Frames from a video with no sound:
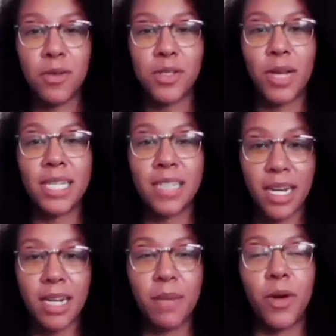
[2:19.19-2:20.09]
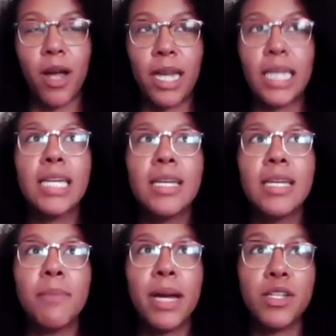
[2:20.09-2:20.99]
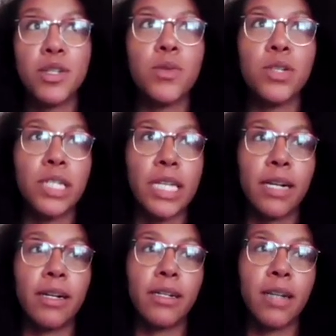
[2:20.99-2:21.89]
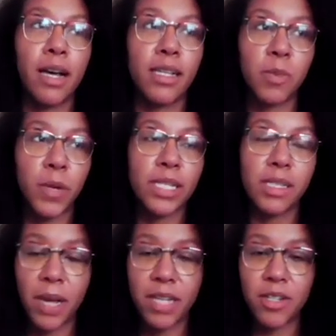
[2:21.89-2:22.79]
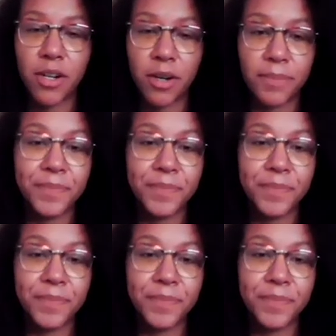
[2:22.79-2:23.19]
So I studied abroad my junior year, spring semester.